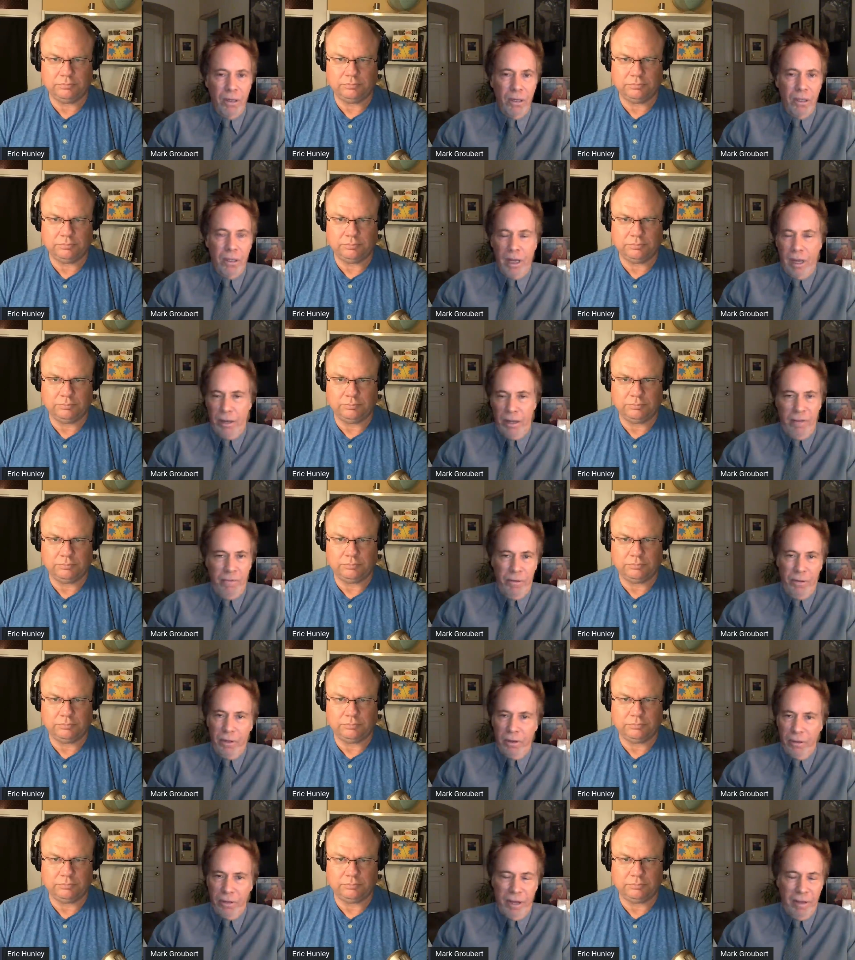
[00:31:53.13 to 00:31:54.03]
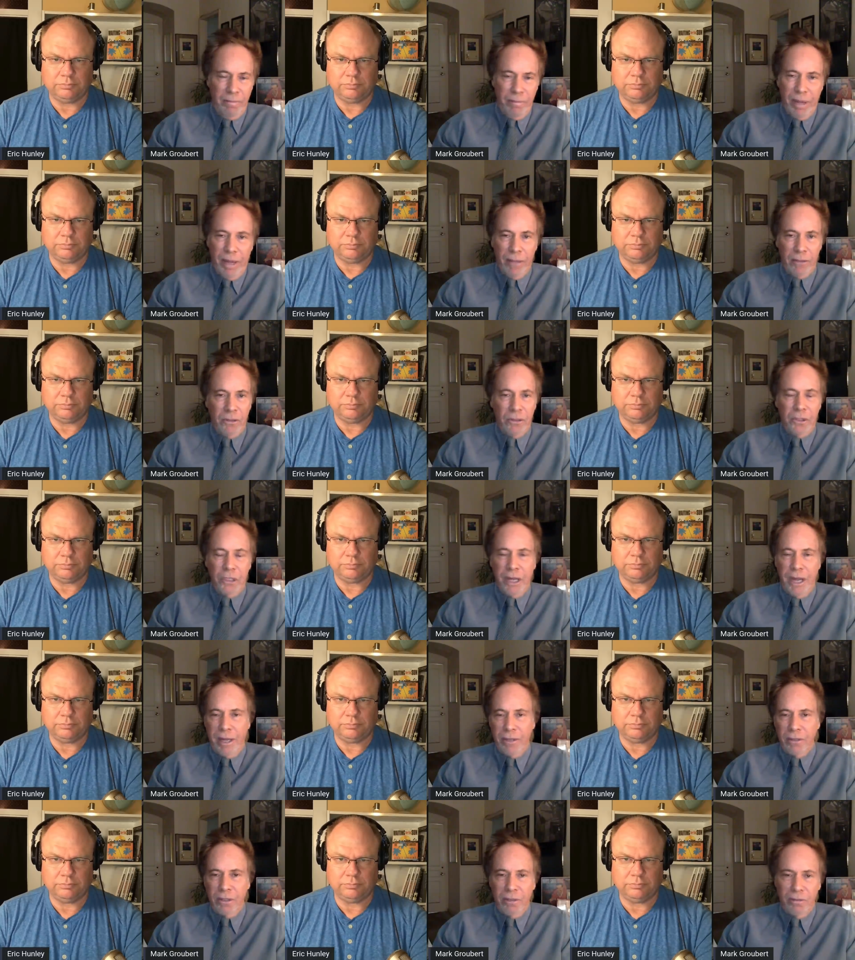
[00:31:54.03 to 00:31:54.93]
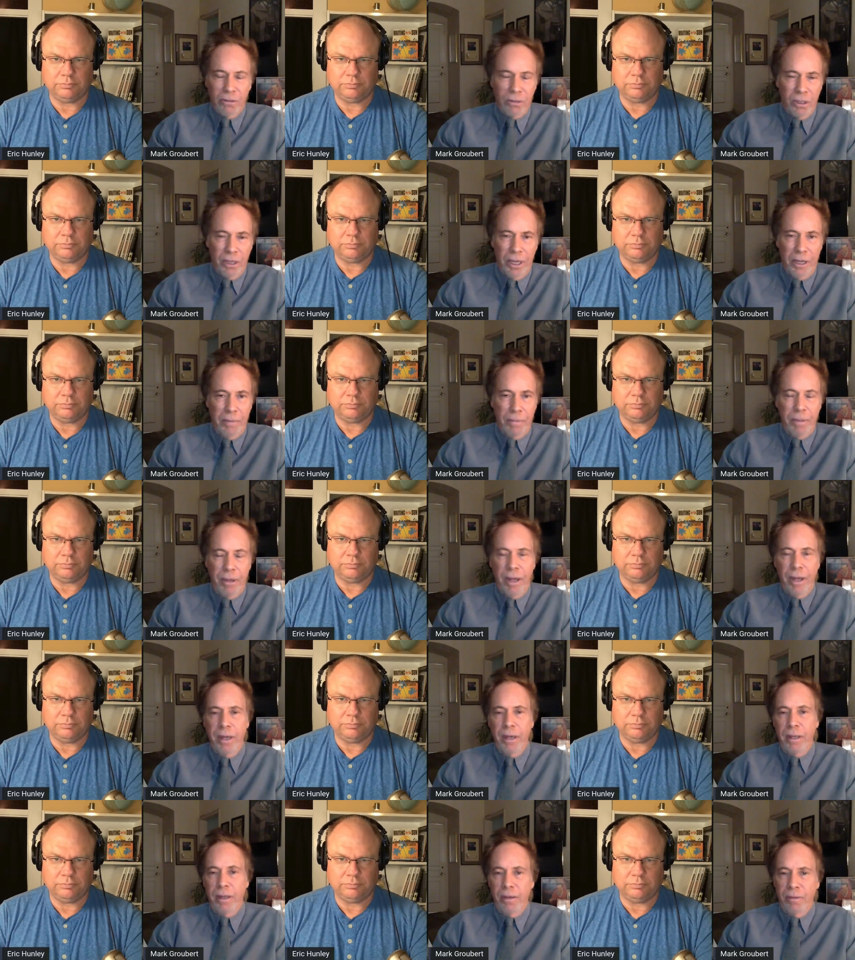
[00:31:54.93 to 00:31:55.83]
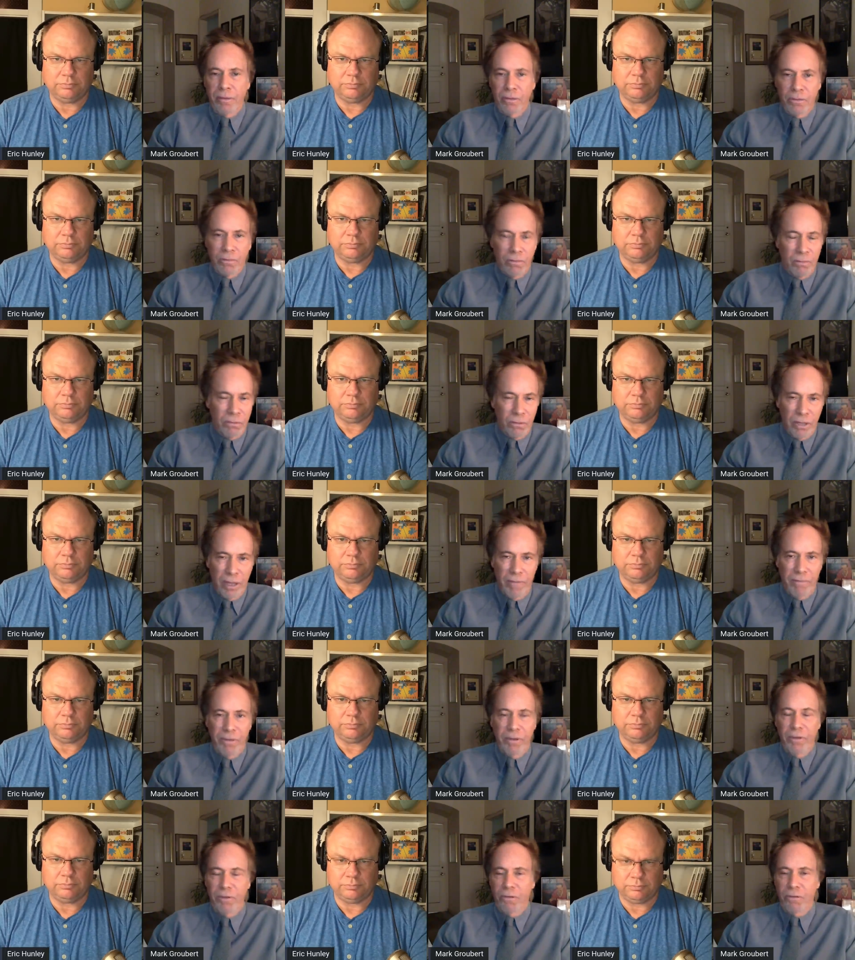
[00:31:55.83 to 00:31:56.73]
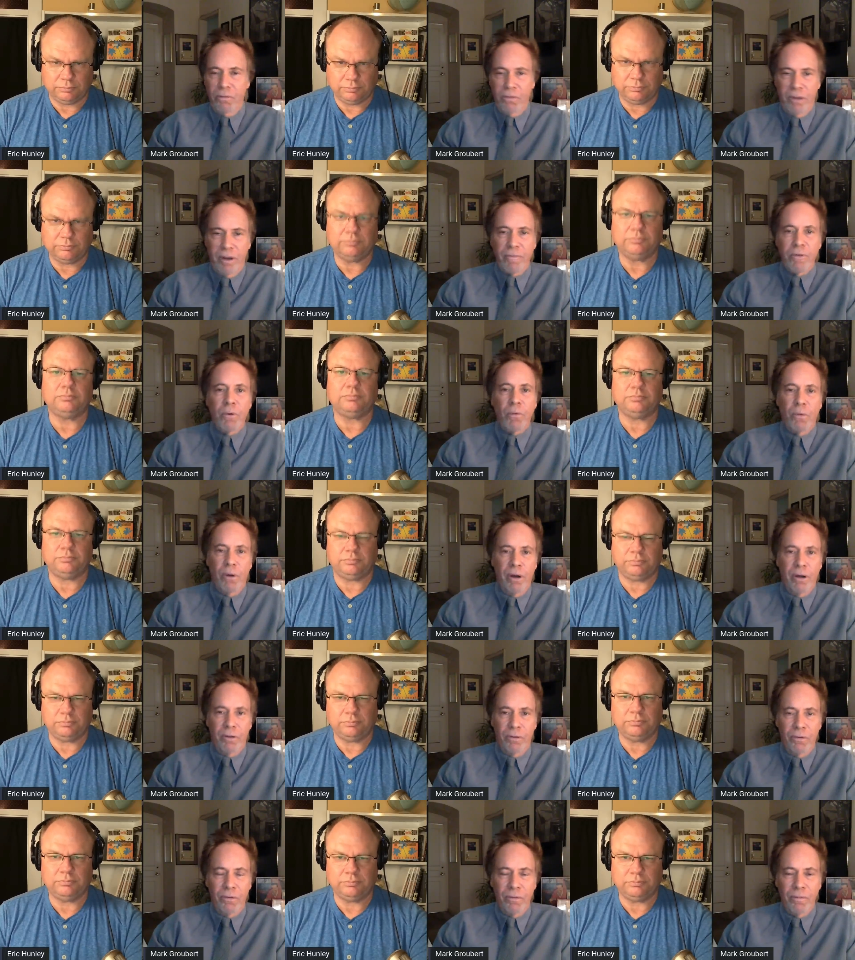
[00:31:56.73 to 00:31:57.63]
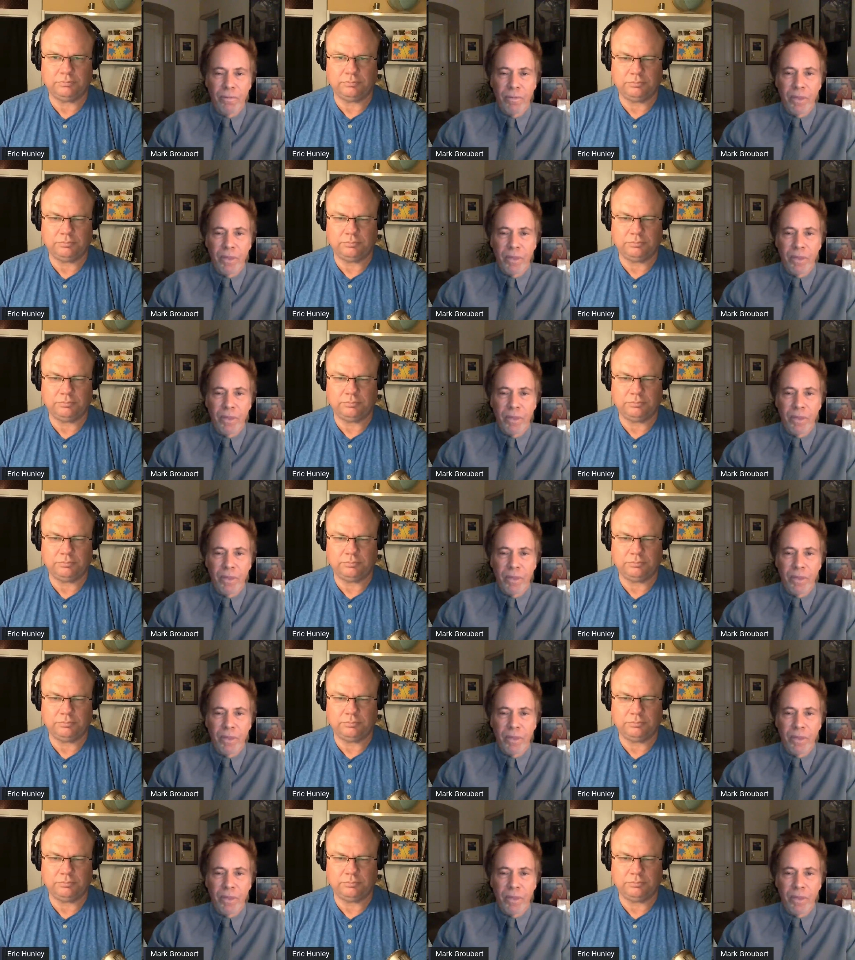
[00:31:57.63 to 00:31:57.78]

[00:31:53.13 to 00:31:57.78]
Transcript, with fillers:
Speaker 1: Now, even though they bounced checks, there was late pay, there was safety issues, whatever it was,